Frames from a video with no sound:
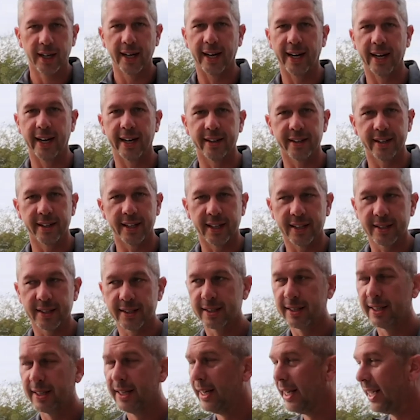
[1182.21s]
and
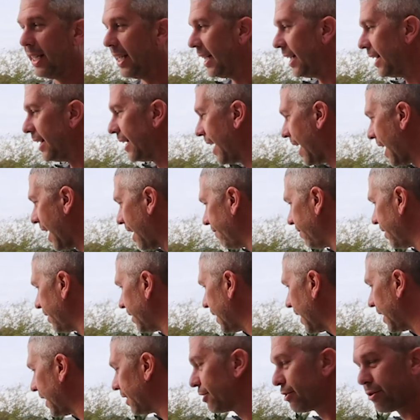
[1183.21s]
this, and having
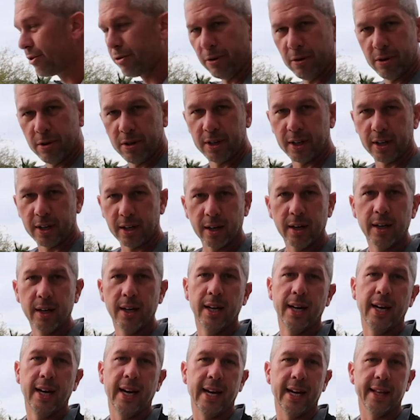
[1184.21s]
that solar
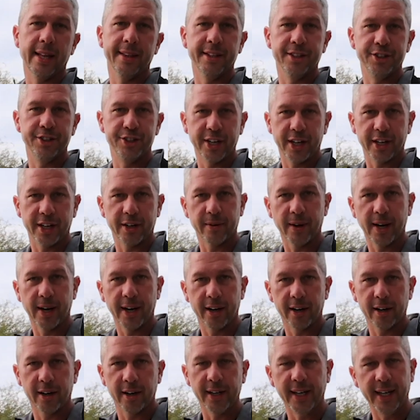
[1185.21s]
and the
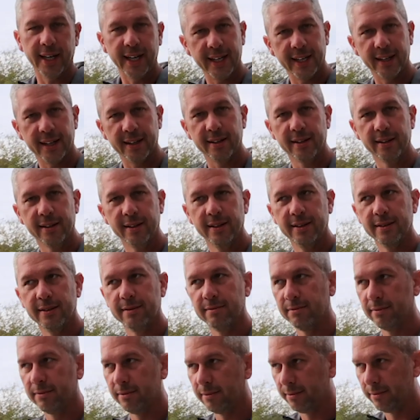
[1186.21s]
generator
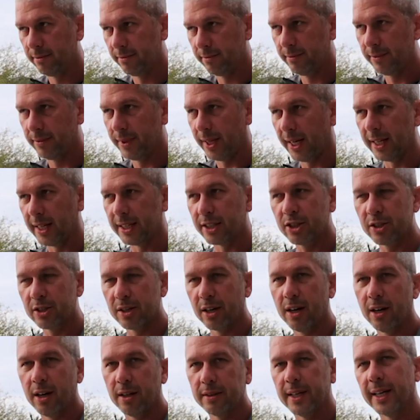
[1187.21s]

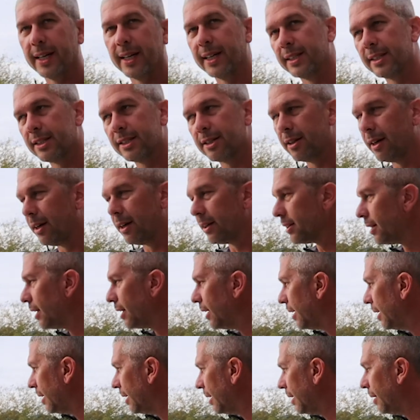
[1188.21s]
installed, not installed,
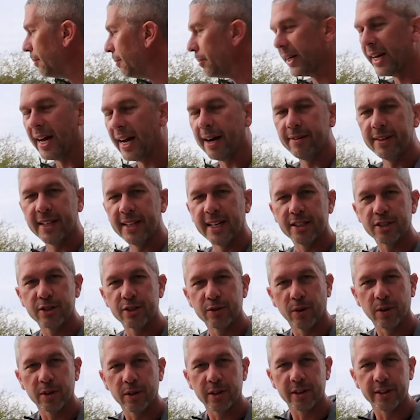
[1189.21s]
but having that
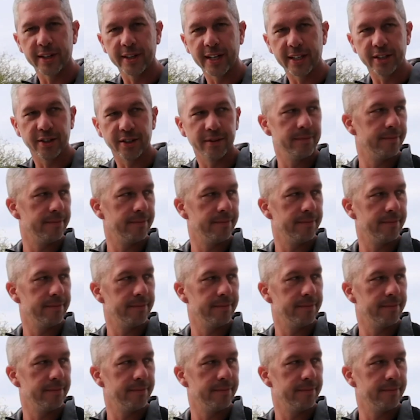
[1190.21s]
solar and that